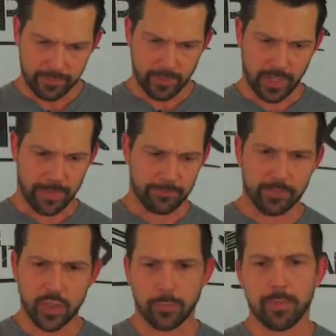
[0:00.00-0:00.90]
Okay,
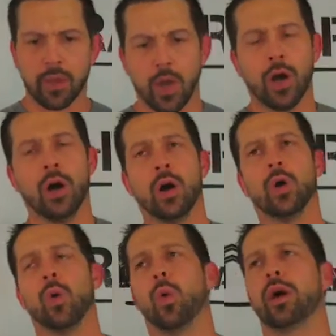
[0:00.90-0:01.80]
so
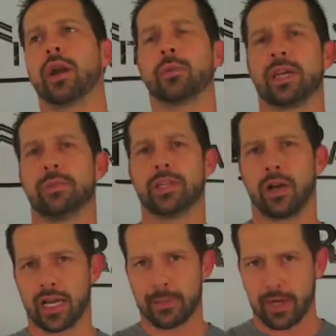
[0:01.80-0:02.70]
what are we going to be
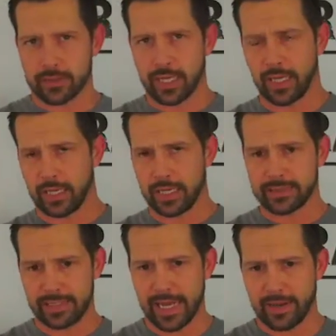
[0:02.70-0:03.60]
talking about
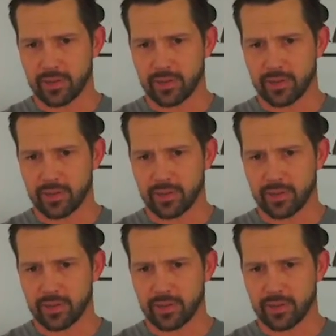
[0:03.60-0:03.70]
today?